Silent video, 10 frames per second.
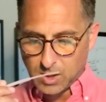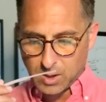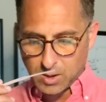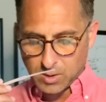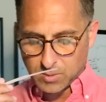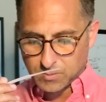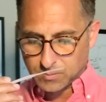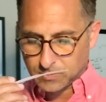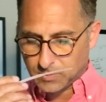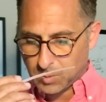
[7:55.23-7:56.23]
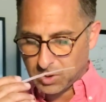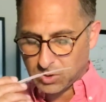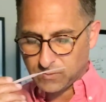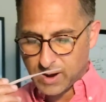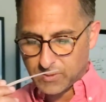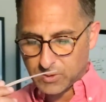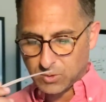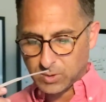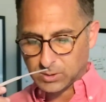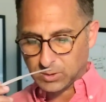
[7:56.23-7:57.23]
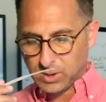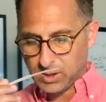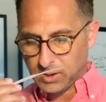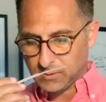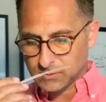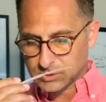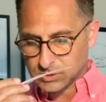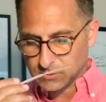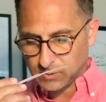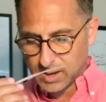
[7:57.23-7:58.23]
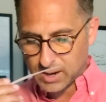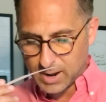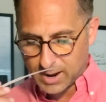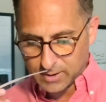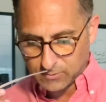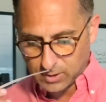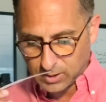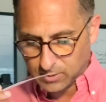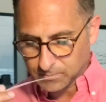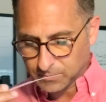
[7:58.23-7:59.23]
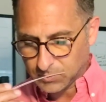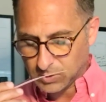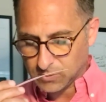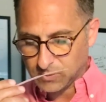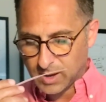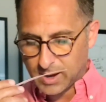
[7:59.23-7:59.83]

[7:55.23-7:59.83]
I mean, you've got the green leaves, you've got ivy, you've